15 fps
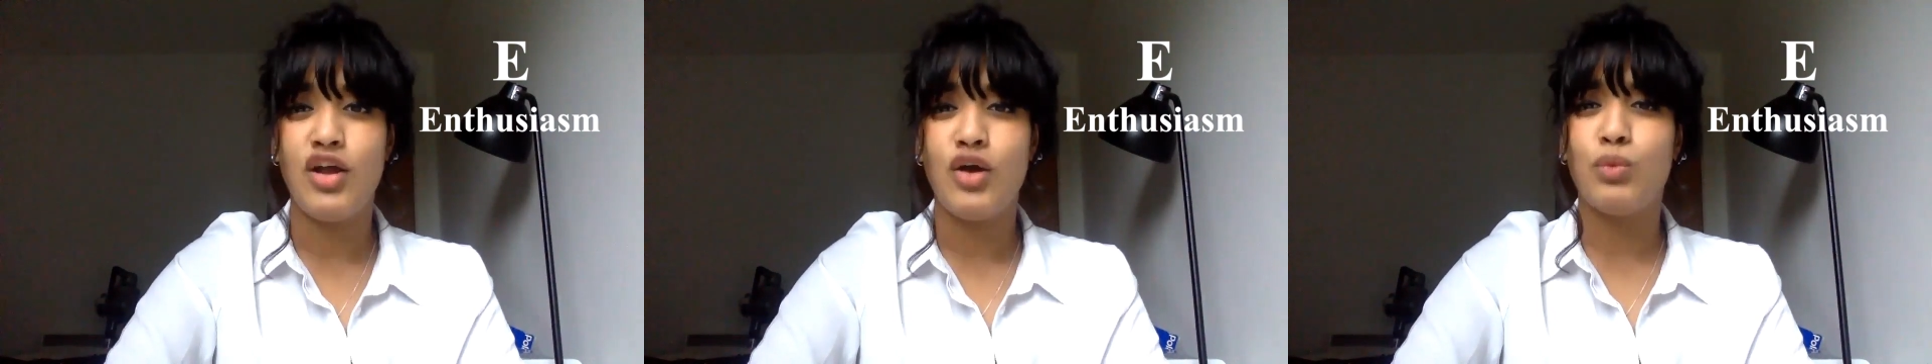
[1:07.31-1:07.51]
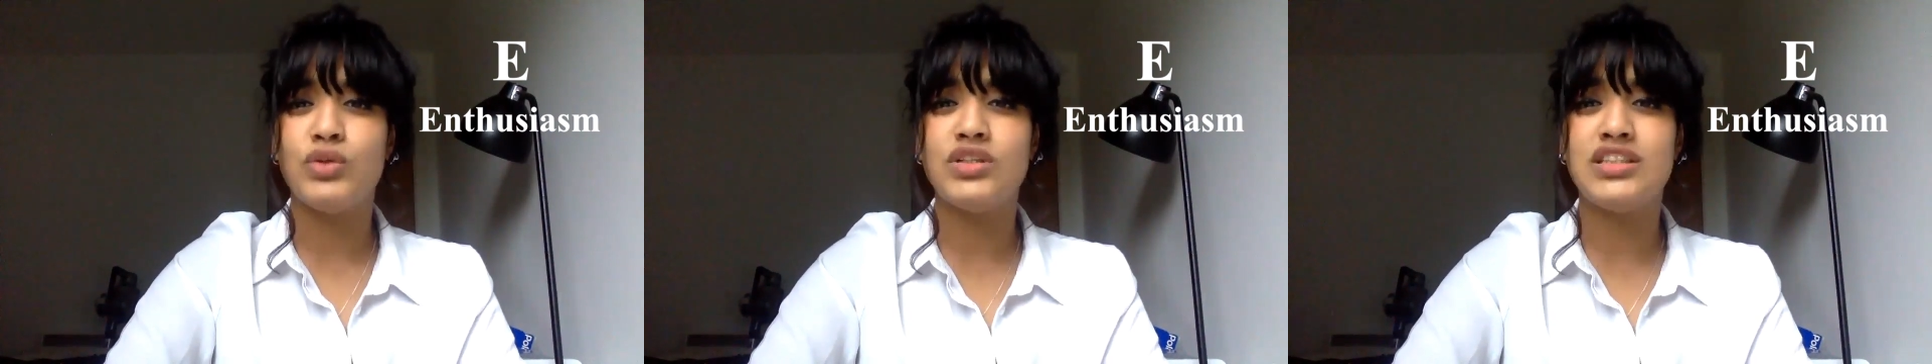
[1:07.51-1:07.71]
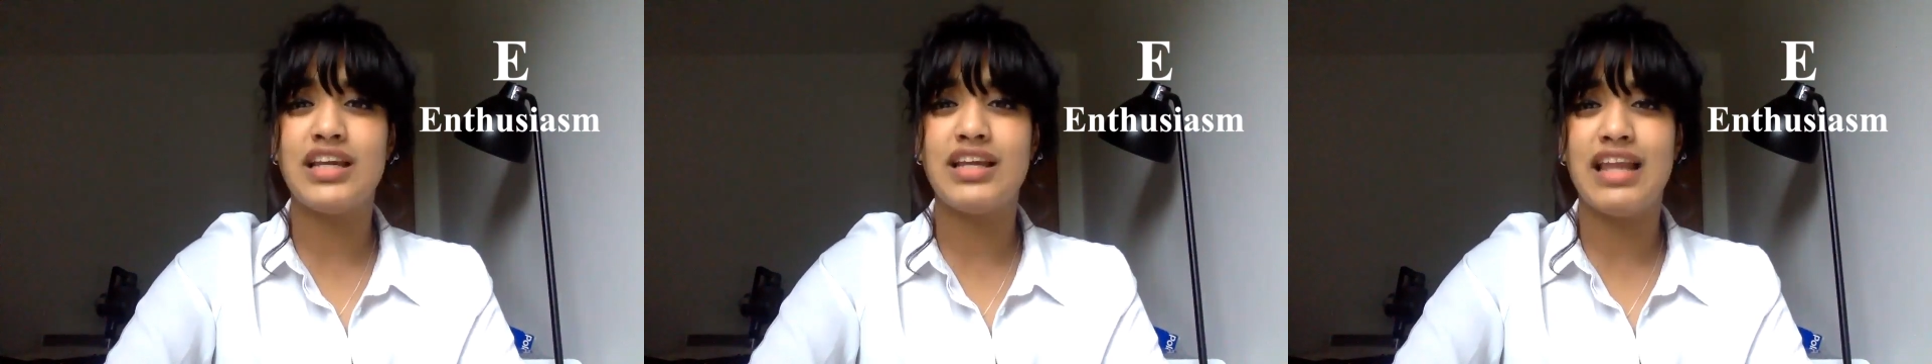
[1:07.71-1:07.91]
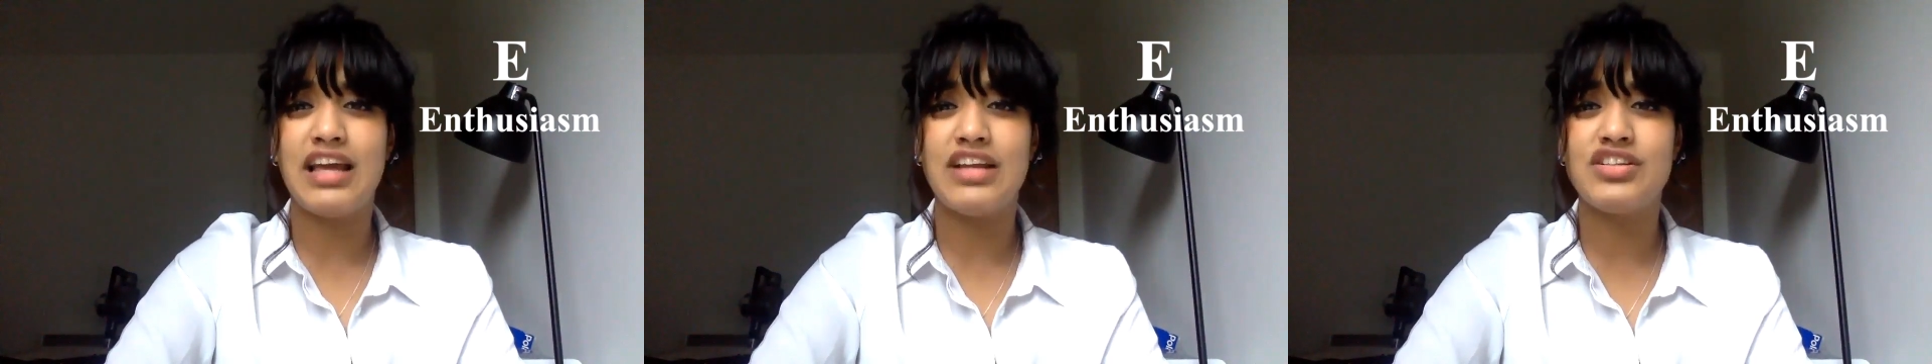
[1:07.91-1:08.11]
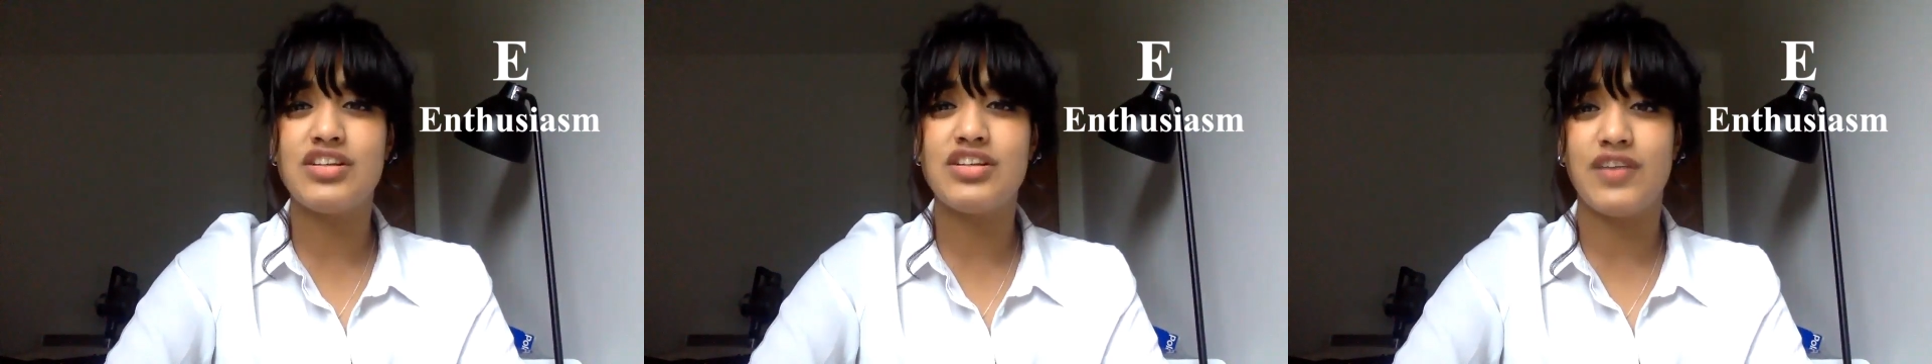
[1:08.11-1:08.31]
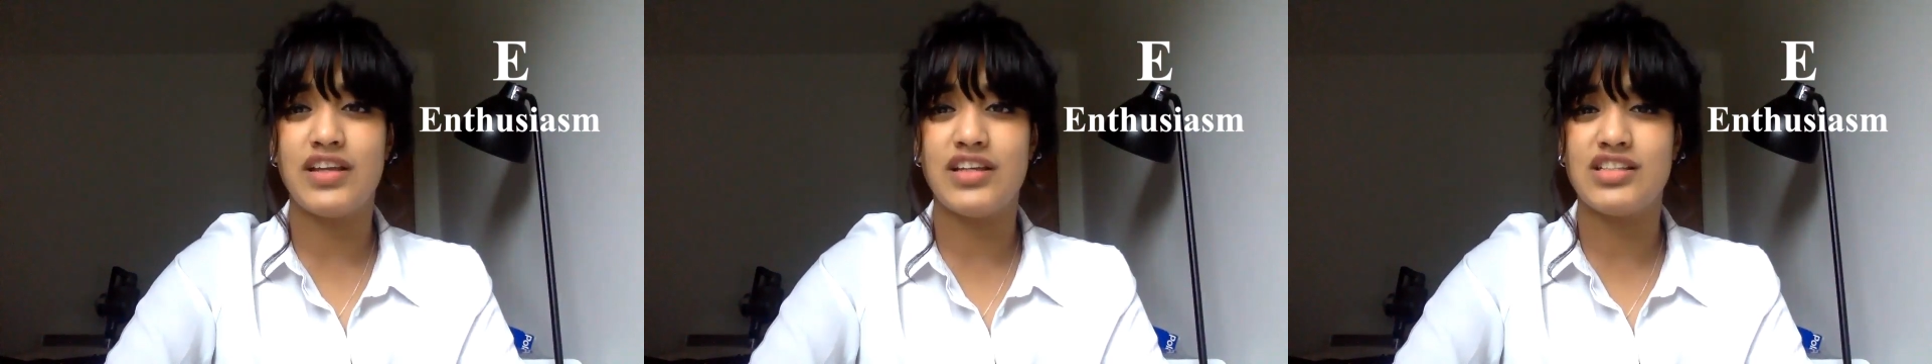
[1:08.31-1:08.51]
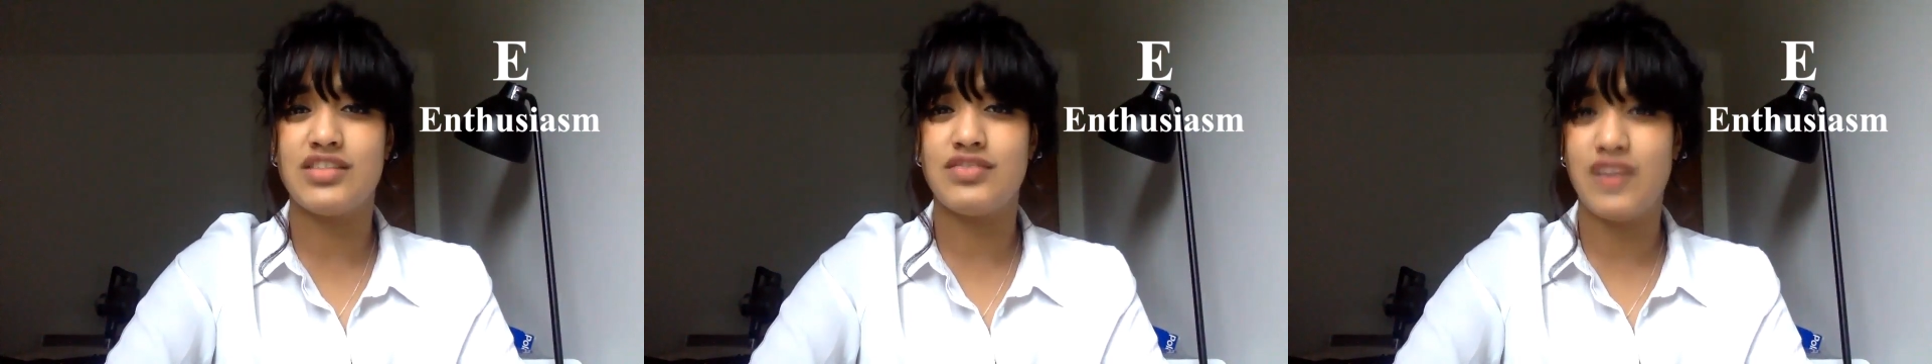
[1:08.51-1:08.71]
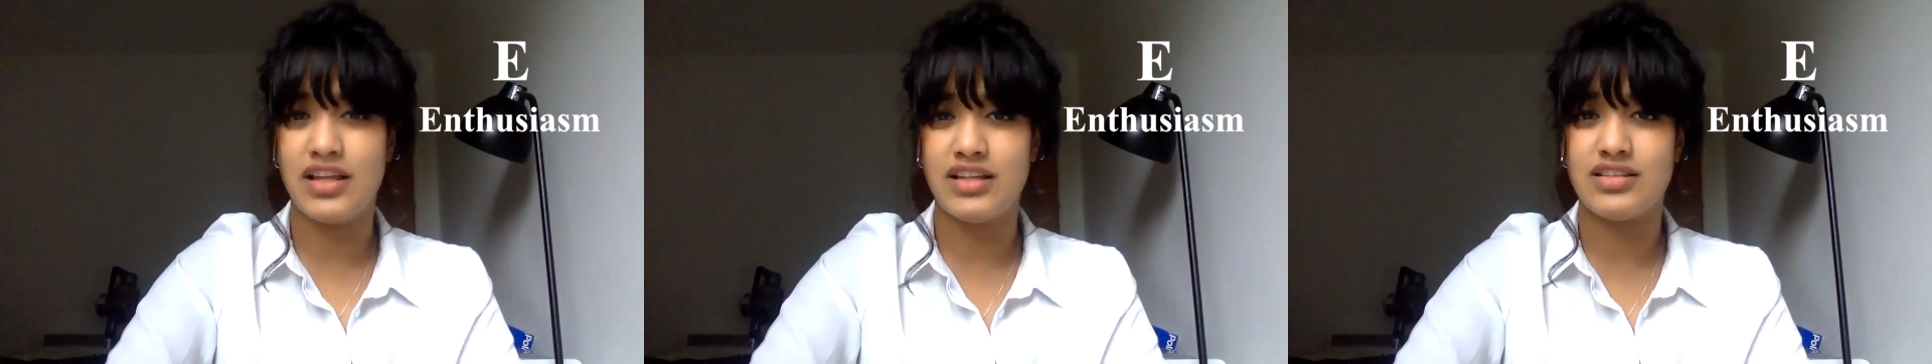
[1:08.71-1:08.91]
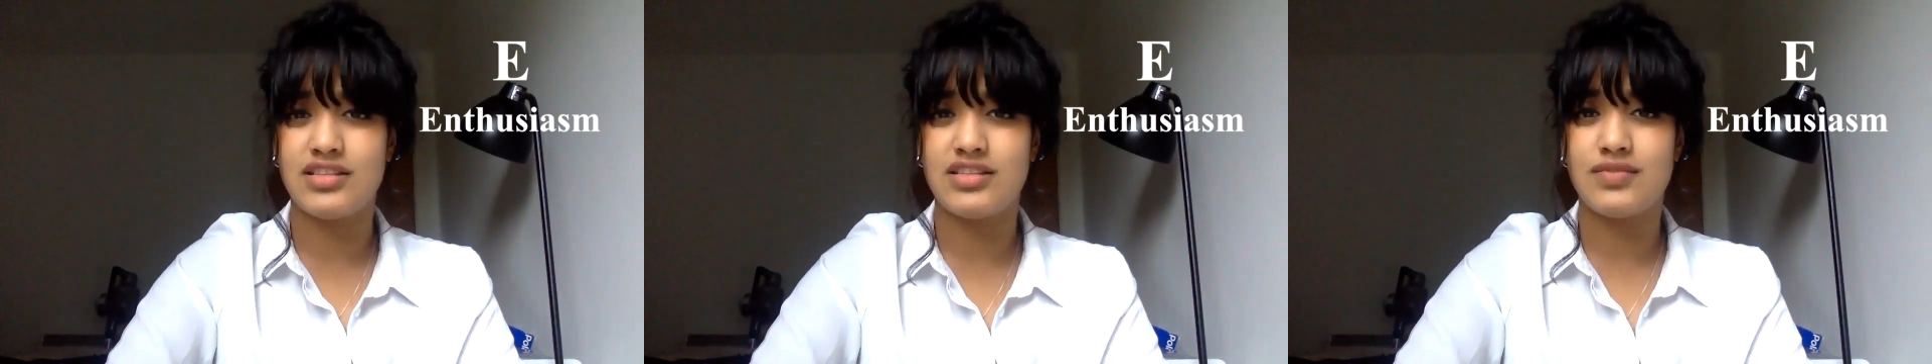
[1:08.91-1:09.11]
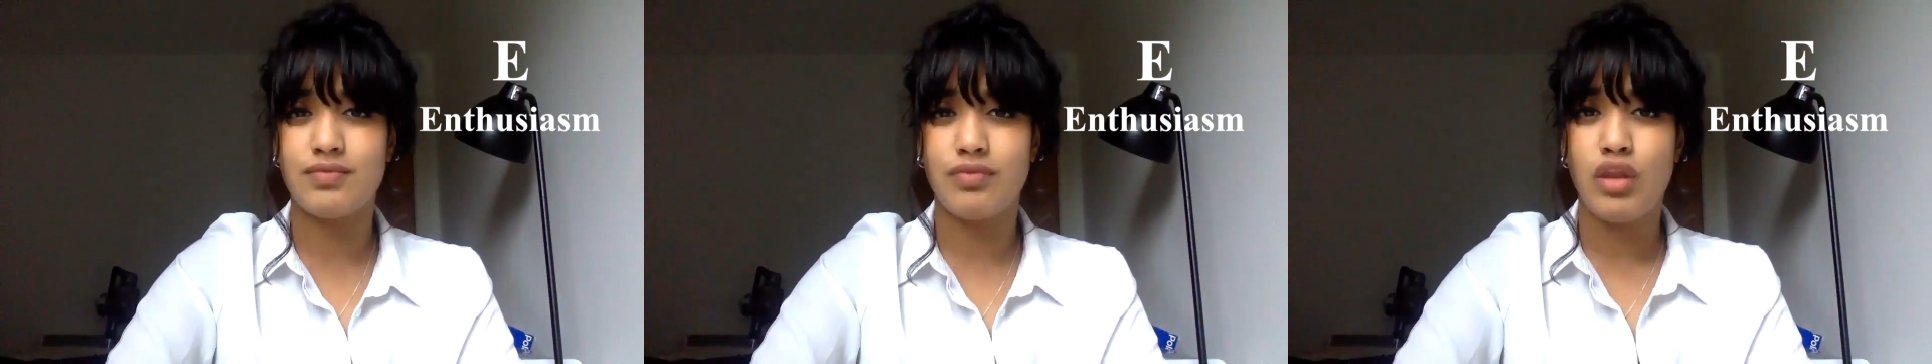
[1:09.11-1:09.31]
was the alleged offender's
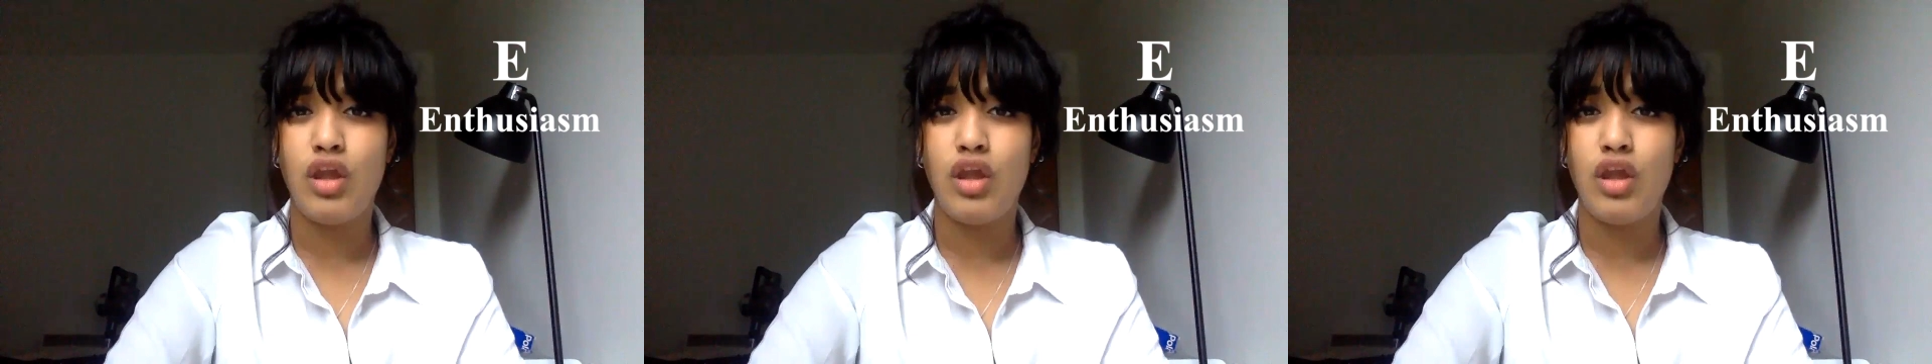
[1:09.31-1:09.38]
defence,